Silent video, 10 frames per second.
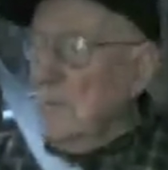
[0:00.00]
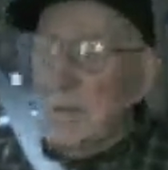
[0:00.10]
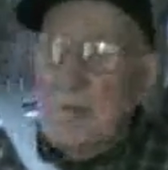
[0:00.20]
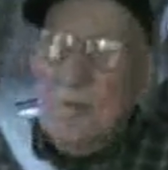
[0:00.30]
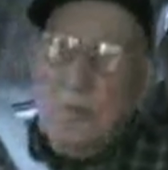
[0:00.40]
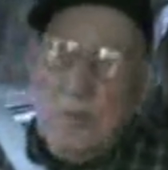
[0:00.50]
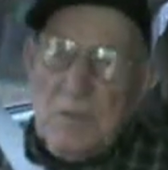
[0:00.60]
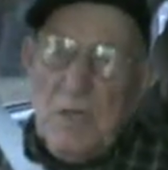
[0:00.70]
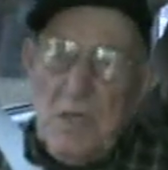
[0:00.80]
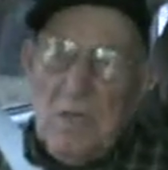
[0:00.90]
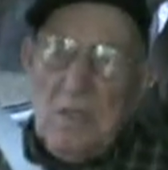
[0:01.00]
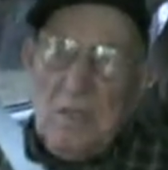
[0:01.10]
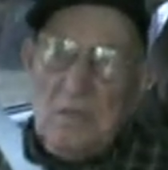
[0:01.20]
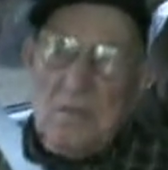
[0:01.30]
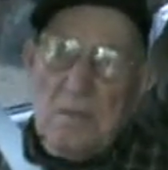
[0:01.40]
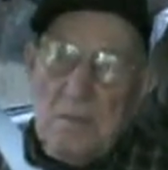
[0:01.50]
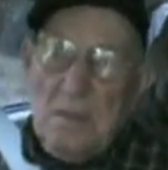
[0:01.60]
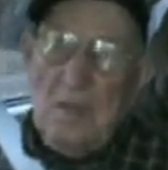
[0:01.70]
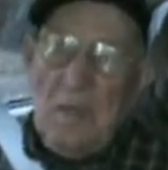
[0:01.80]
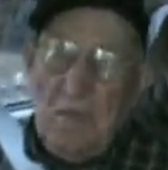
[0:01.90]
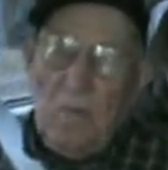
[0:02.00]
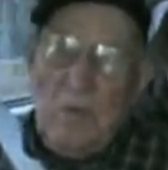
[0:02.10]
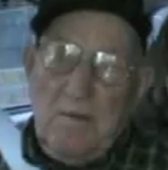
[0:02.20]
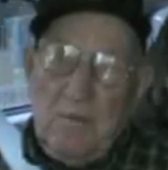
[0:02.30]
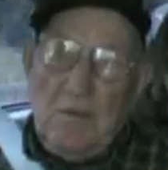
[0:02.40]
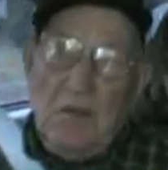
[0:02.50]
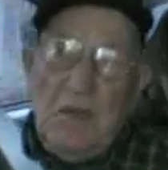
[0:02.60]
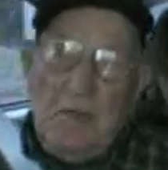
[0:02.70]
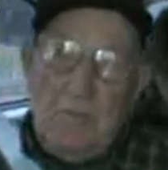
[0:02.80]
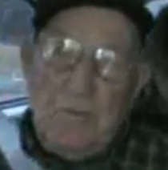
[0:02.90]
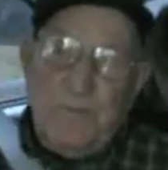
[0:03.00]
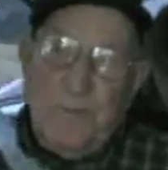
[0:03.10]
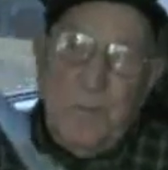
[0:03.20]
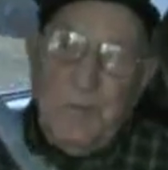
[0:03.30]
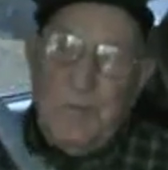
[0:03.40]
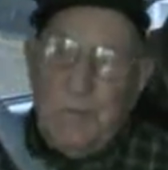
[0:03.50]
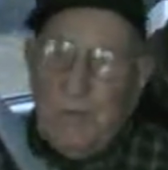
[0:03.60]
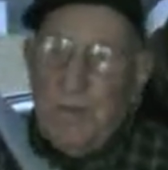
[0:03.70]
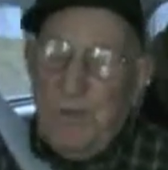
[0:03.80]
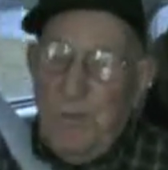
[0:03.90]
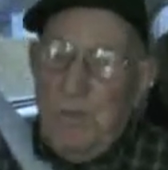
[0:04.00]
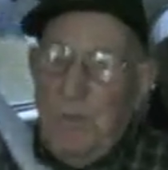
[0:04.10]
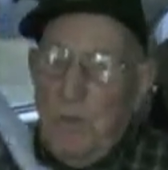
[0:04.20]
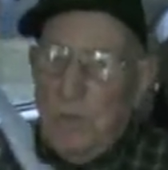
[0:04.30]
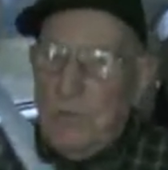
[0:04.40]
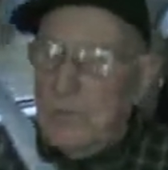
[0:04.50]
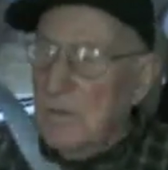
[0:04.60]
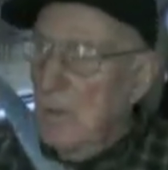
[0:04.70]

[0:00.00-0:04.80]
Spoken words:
whatever was the handiest to tie, whatever a guy was familiar with the most.